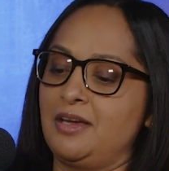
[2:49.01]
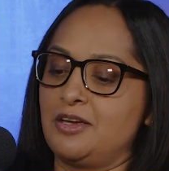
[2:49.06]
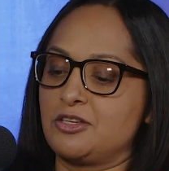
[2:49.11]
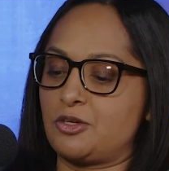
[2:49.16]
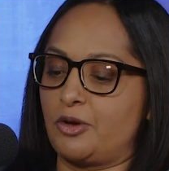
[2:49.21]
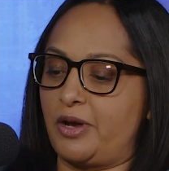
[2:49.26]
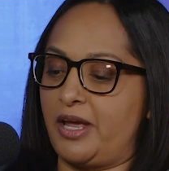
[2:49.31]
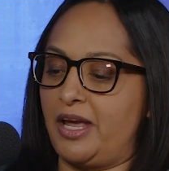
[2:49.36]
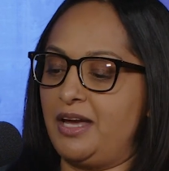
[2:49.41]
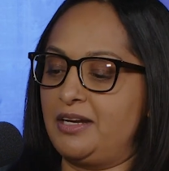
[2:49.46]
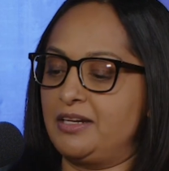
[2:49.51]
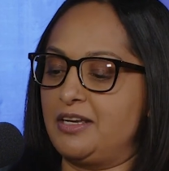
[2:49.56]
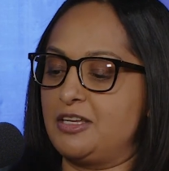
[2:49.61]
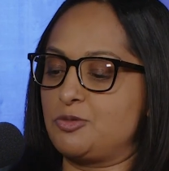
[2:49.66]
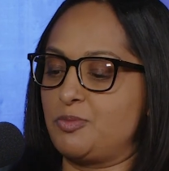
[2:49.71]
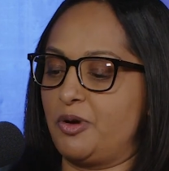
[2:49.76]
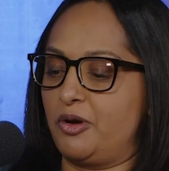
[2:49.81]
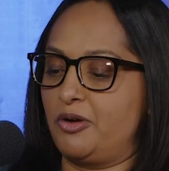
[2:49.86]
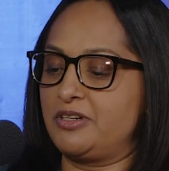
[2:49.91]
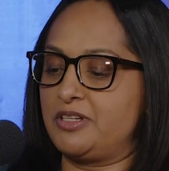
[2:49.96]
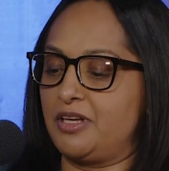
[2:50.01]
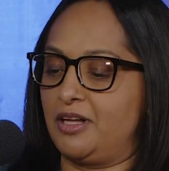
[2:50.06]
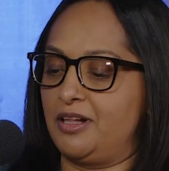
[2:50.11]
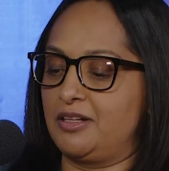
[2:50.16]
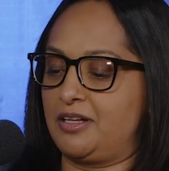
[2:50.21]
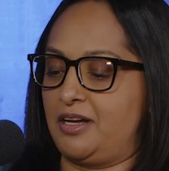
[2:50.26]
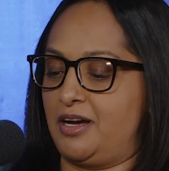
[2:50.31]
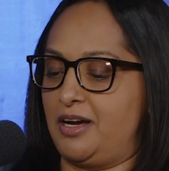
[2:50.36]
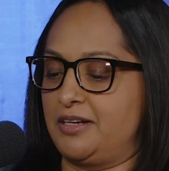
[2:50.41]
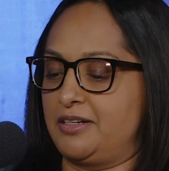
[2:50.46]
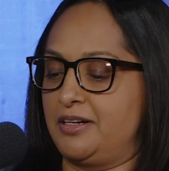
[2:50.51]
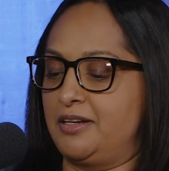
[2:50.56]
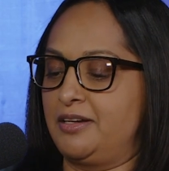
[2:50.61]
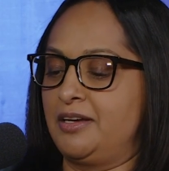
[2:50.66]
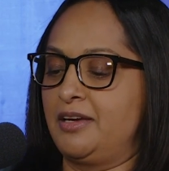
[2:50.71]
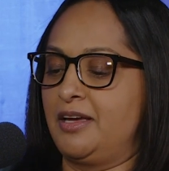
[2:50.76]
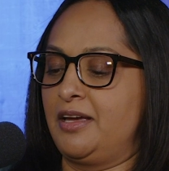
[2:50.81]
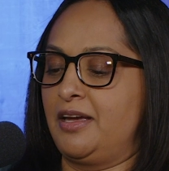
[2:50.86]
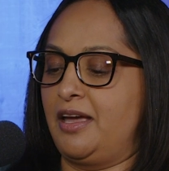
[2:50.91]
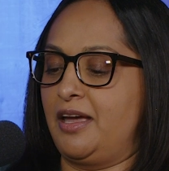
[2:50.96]
So Hannah is married to Elkanah,
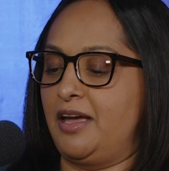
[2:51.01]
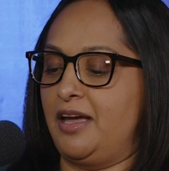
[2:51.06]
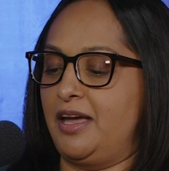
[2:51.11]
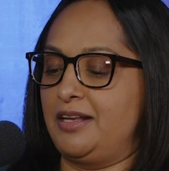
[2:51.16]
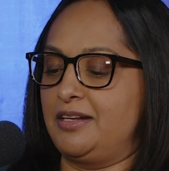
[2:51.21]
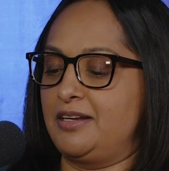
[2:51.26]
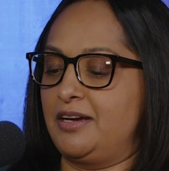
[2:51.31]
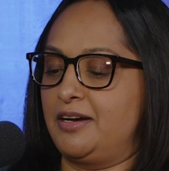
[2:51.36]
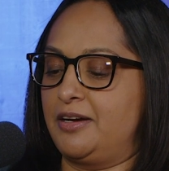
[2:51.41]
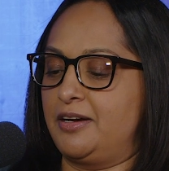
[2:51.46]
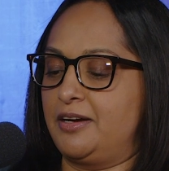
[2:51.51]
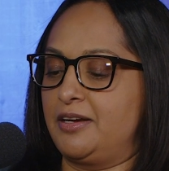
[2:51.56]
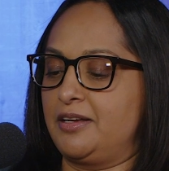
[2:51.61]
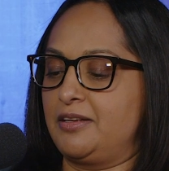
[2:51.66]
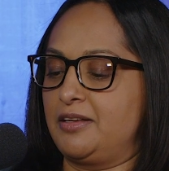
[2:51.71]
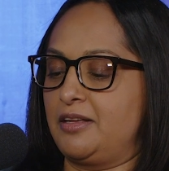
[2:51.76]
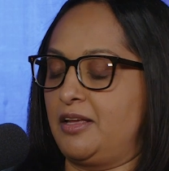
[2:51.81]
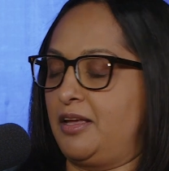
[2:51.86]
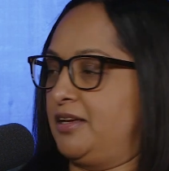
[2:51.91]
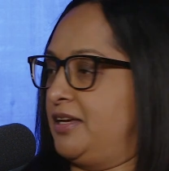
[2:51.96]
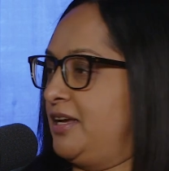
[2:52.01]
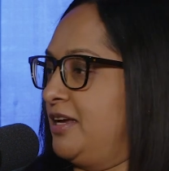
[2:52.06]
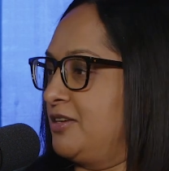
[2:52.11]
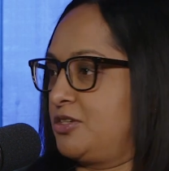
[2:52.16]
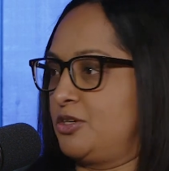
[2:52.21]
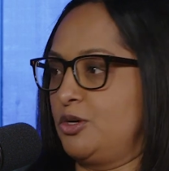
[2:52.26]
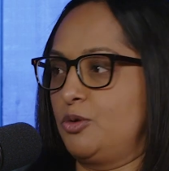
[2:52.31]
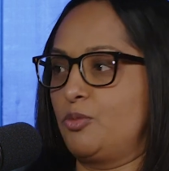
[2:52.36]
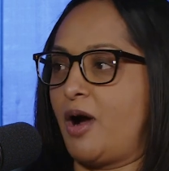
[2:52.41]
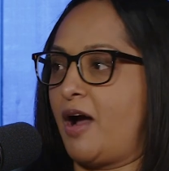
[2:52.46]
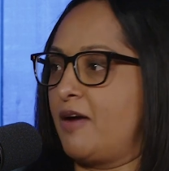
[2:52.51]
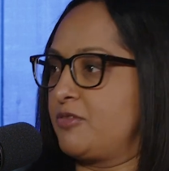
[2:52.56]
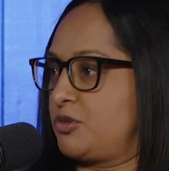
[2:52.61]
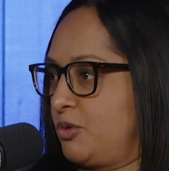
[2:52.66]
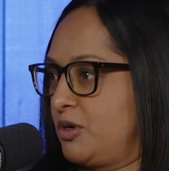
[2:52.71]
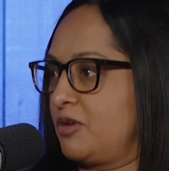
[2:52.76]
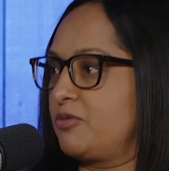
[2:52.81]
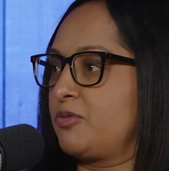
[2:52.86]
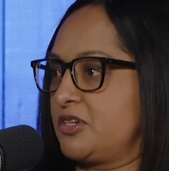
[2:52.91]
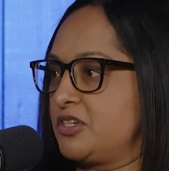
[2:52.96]
and he has two wives,
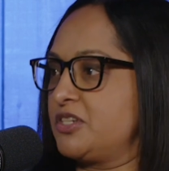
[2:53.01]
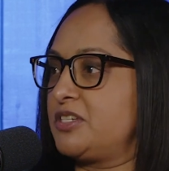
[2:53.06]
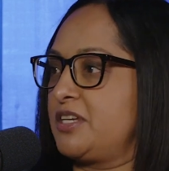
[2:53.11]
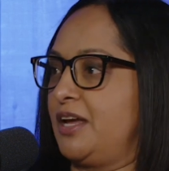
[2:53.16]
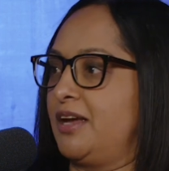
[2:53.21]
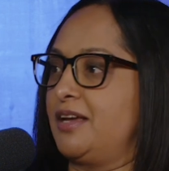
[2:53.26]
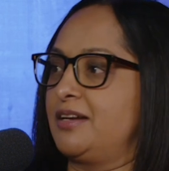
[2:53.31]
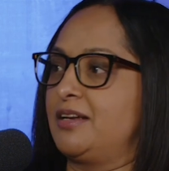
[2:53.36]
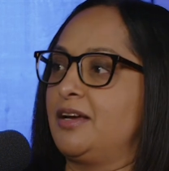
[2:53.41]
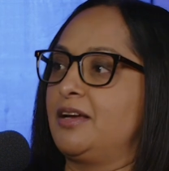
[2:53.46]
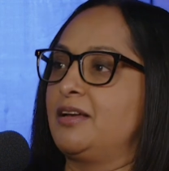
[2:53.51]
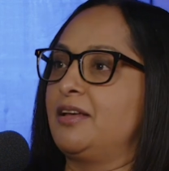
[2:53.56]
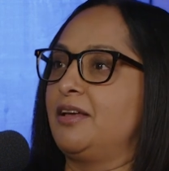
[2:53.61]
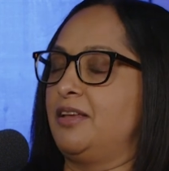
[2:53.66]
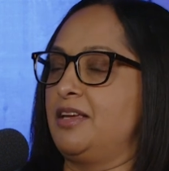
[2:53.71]
one of which is Hannah.